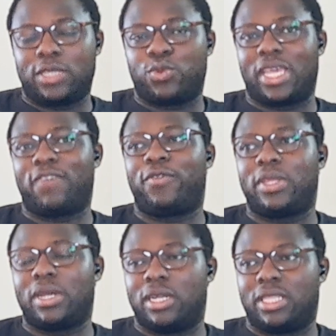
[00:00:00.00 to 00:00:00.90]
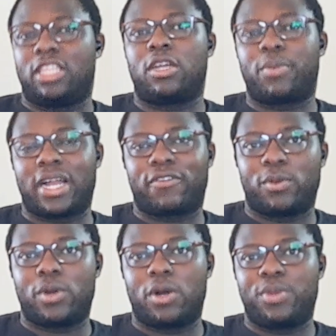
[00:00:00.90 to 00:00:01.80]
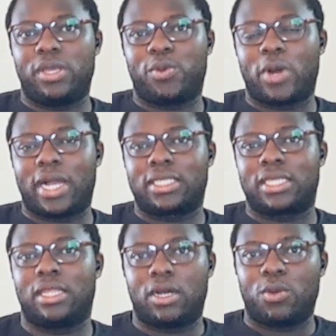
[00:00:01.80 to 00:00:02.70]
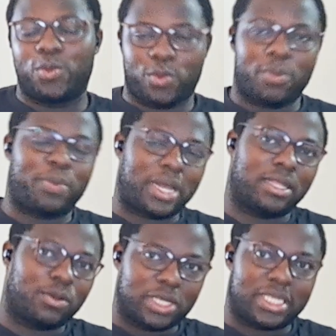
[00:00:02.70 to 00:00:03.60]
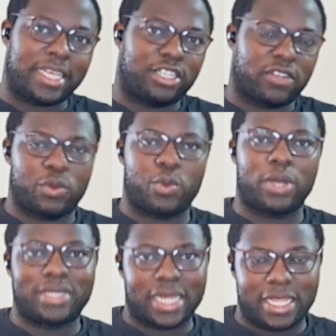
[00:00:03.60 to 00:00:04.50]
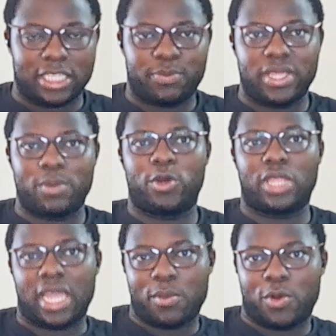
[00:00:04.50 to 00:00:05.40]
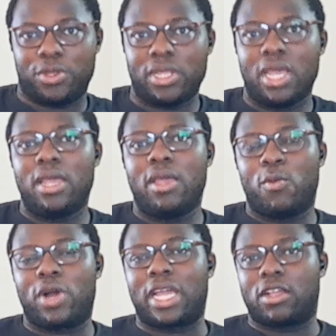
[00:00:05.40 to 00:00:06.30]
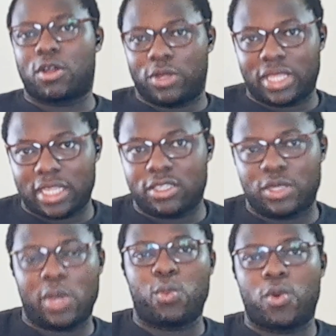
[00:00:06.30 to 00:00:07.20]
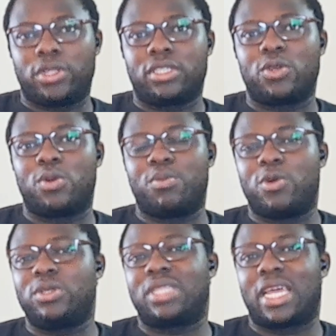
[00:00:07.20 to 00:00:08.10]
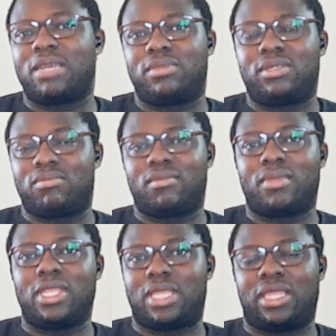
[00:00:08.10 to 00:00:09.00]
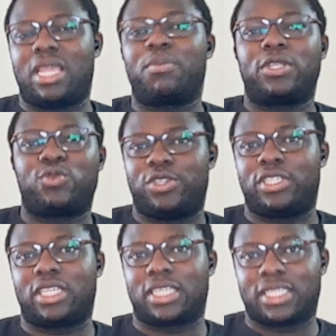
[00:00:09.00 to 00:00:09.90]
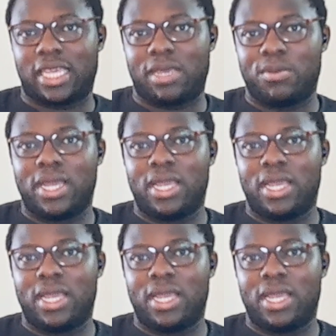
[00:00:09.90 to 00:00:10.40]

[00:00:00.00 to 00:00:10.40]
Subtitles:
We get data back from our people asking, what section of the website are they spending more time on? What kind of content do they want? So most times the templates we use are the same.